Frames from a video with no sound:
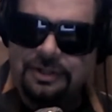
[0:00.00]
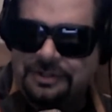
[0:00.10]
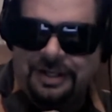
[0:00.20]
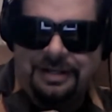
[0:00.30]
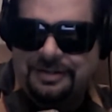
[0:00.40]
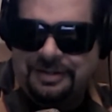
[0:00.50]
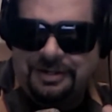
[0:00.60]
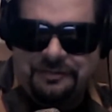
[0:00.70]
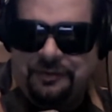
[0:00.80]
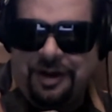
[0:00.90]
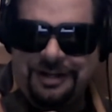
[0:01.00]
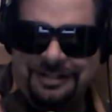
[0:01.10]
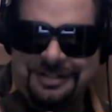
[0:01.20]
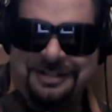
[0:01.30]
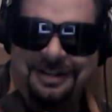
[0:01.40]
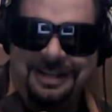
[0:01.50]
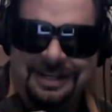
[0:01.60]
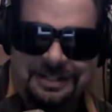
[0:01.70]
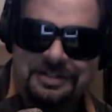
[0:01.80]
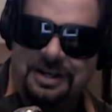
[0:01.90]
It's innocent. It's fun. It's silly.
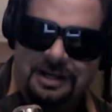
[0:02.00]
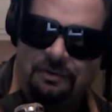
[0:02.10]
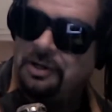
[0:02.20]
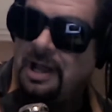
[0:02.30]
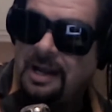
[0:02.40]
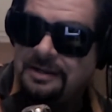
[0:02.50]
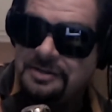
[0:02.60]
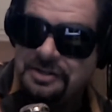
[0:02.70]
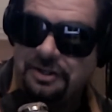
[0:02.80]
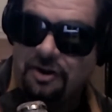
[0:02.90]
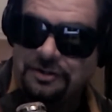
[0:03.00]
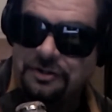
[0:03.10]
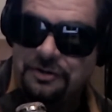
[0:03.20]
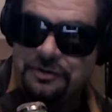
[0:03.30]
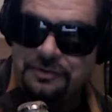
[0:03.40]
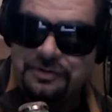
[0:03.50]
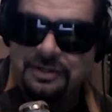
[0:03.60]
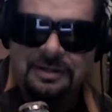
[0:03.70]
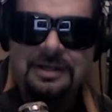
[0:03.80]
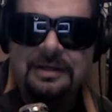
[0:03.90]
It's on a lot of Disney cartoons,
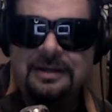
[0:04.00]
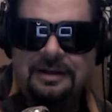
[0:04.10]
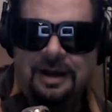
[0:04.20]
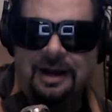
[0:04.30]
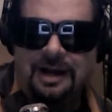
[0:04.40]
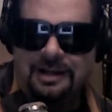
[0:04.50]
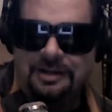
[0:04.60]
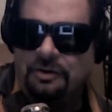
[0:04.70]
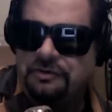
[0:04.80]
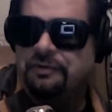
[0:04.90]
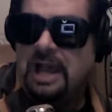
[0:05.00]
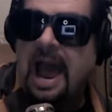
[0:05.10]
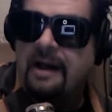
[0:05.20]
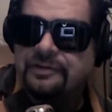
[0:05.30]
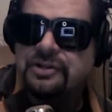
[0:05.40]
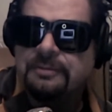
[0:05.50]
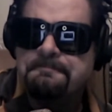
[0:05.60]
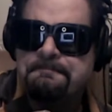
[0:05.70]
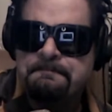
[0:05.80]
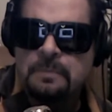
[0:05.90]
and it's for laughs.
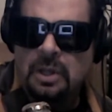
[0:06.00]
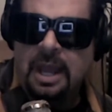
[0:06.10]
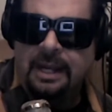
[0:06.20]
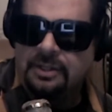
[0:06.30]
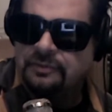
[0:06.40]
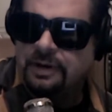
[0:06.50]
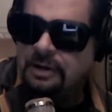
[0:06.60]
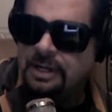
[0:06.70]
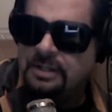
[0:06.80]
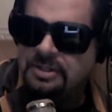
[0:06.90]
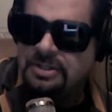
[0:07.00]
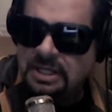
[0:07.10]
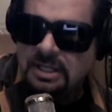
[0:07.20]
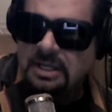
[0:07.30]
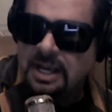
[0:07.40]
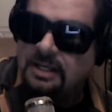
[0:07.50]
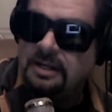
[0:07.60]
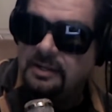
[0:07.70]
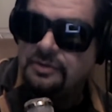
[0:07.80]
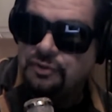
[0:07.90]
And it's very sneaky, and it
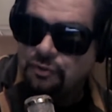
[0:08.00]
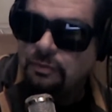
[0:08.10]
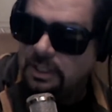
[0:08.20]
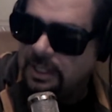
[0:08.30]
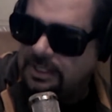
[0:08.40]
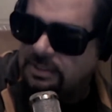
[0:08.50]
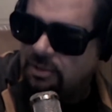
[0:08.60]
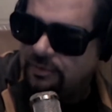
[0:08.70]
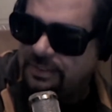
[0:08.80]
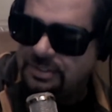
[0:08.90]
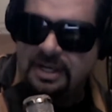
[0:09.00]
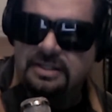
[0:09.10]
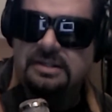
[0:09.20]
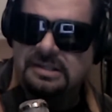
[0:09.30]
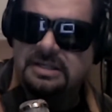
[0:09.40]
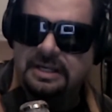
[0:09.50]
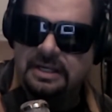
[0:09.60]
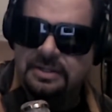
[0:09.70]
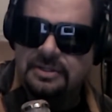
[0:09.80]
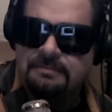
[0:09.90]
is truly, as the movie says,
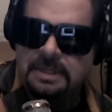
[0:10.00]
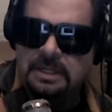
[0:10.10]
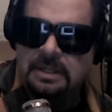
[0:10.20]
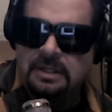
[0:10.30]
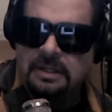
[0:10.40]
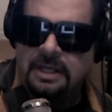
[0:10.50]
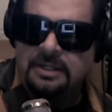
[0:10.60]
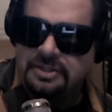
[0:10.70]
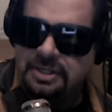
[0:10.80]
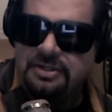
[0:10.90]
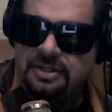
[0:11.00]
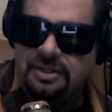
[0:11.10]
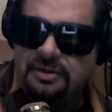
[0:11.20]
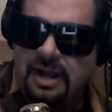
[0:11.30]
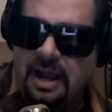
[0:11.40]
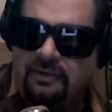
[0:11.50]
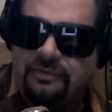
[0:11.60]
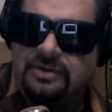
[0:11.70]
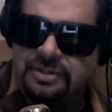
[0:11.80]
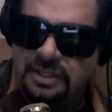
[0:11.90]
insidious. And it sneaks into your house,
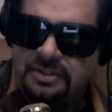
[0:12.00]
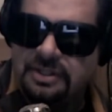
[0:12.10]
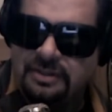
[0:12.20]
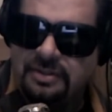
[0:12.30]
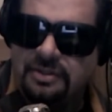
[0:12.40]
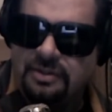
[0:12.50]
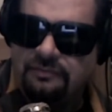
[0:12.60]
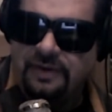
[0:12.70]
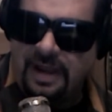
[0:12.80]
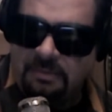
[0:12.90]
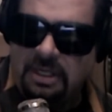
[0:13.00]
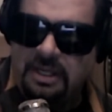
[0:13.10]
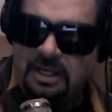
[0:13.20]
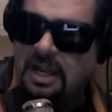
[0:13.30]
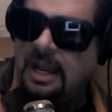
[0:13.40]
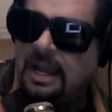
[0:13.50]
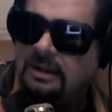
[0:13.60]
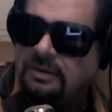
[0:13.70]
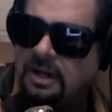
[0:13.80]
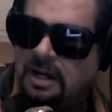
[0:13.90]
and it sneaks into your family,
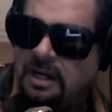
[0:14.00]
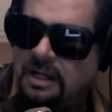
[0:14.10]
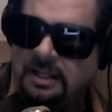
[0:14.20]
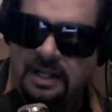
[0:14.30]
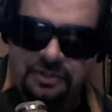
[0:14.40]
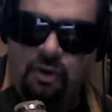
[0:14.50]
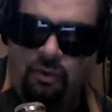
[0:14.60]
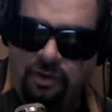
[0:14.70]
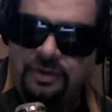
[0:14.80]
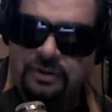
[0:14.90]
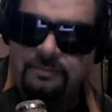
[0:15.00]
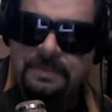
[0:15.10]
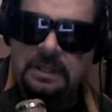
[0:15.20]
and it gets a hold of you.